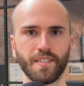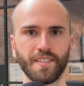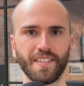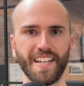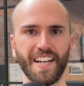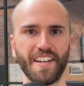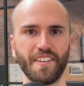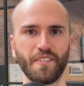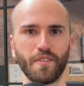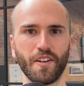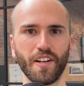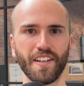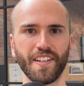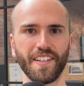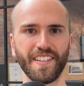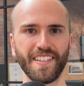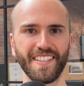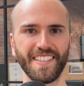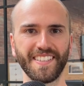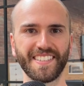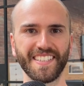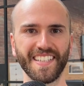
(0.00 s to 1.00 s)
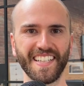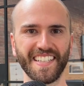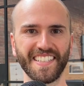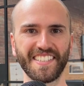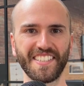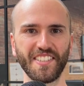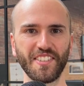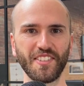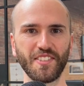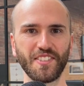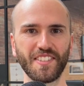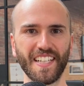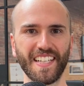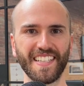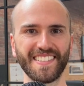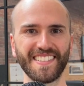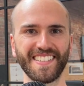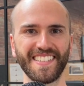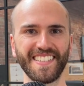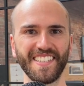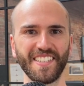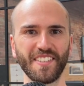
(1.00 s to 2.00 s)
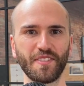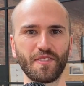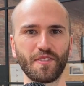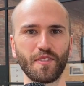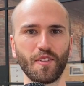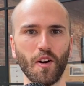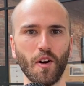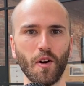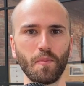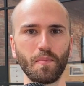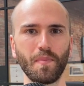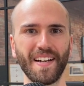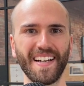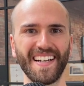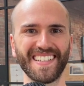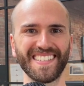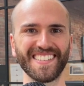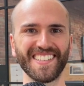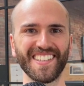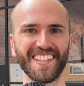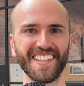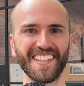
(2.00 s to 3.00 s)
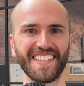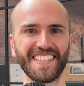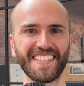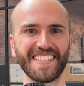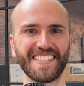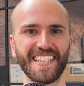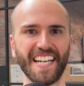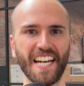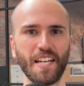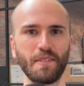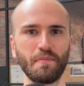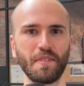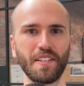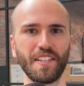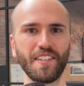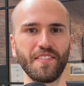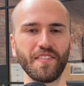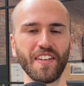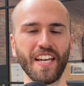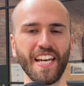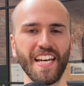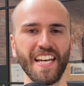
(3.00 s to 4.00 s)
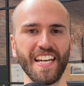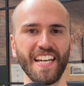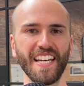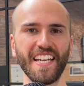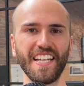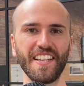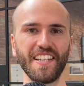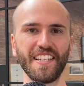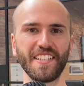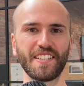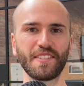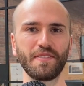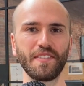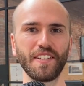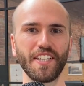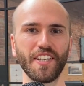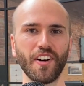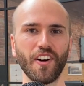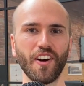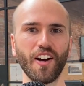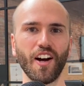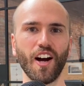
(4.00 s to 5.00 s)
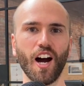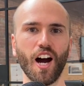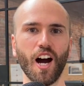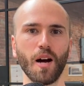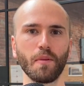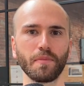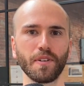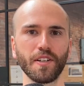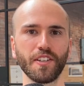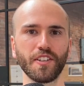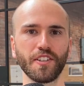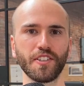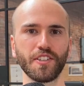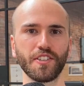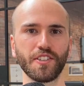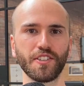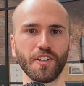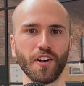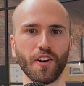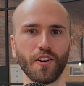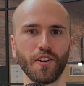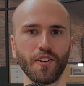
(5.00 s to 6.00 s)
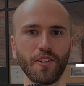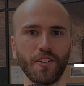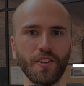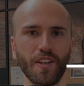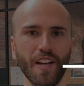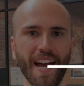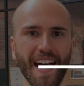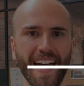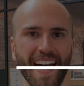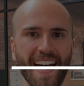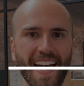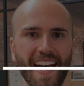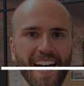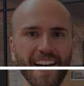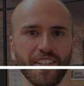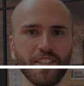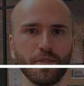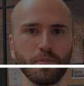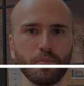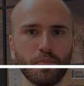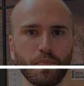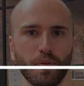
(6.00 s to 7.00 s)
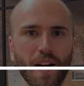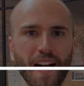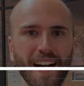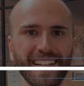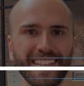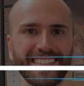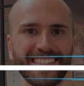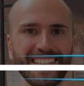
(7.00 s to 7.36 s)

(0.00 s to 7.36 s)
Hey everyone, it's Alexi Uzas here from Exile Entertainment. In this video, I'm going to show you how to break